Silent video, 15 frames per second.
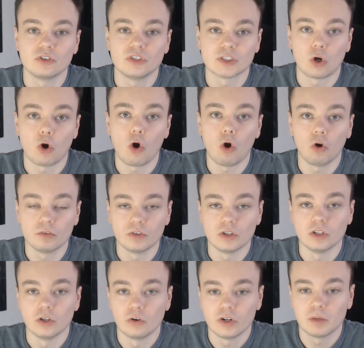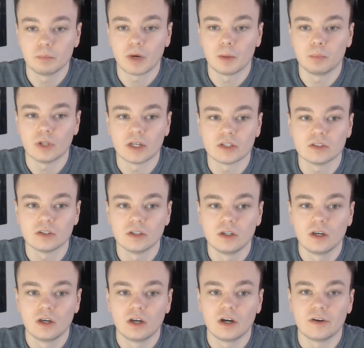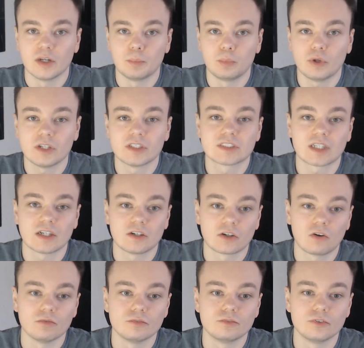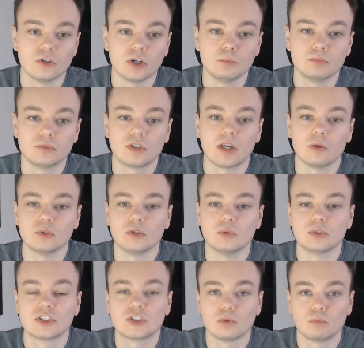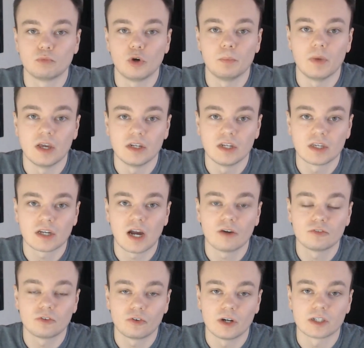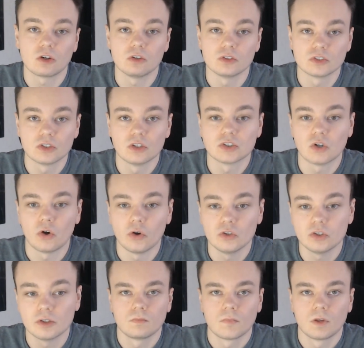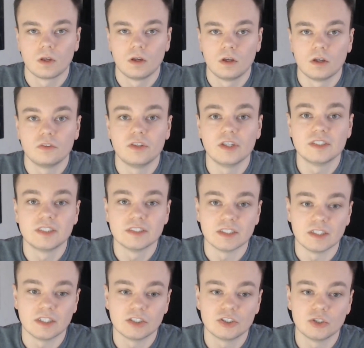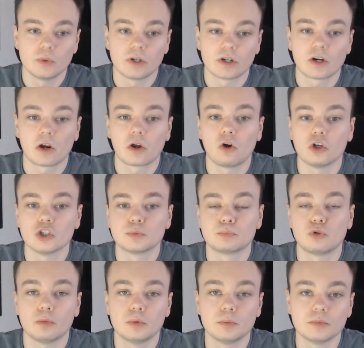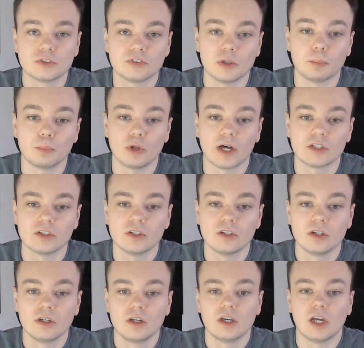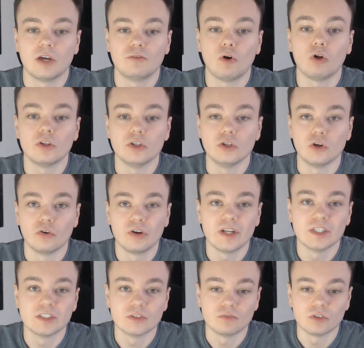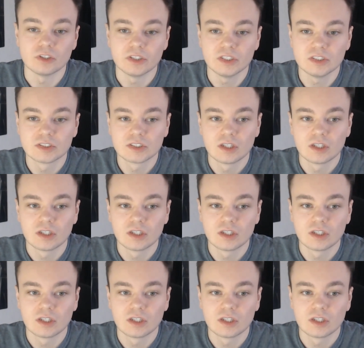all of the urine in my bladder, and a bladder scanner confirmed that there was some remaining after I'd gone to the toilet. This is an issue and can cause problems for your bladder if all the urine isn't released.